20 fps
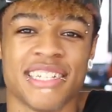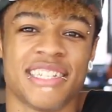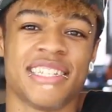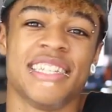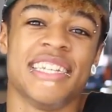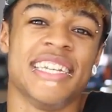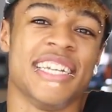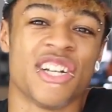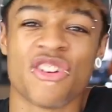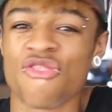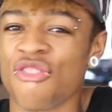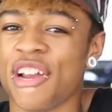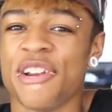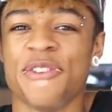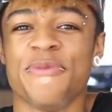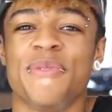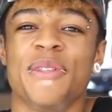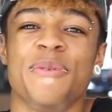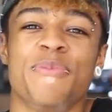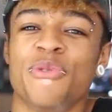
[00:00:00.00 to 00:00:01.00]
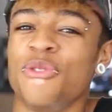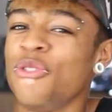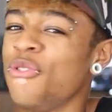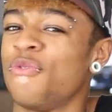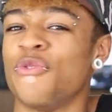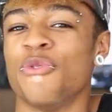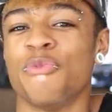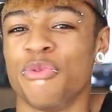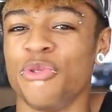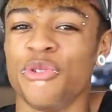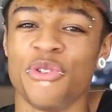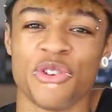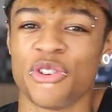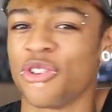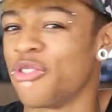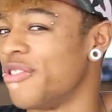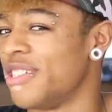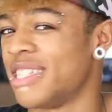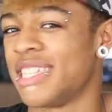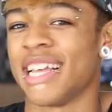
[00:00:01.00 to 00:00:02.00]
shit to the incredibly beautiful beauty
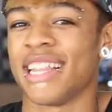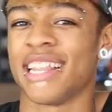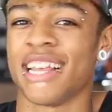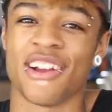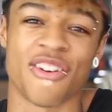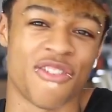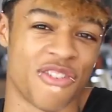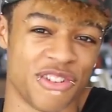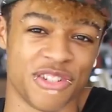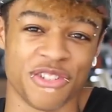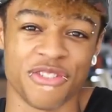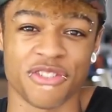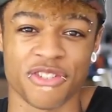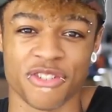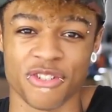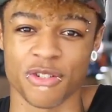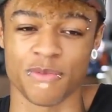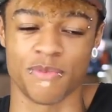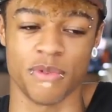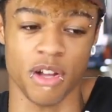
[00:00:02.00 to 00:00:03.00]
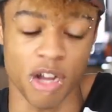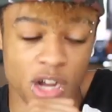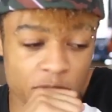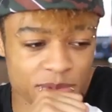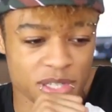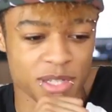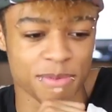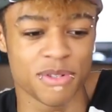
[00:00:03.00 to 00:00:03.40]
gurus that they are on YouTube. I'm